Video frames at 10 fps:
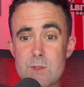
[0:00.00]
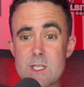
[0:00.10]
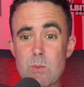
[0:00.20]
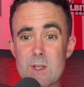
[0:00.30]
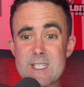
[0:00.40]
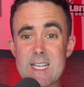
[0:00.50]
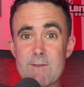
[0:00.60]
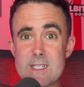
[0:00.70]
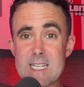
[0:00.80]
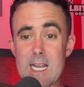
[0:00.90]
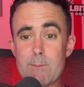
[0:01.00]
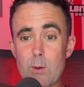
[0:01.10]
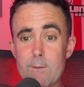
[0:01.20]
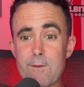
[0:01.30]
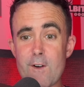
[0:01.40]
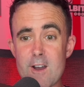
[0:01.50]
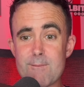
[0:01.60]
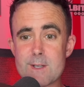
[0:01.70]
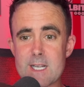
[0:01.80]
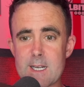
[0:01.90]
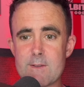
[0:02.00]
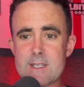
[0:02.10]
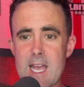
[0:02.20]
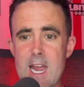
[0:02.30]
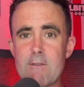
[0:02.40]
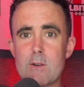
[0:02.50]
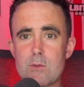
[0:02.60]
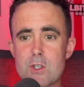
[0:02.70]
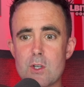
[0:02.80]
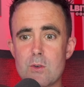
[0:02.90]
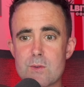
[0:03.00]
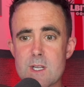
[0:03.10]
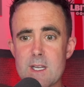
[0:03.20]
He's won 78.5% of his aerial duels.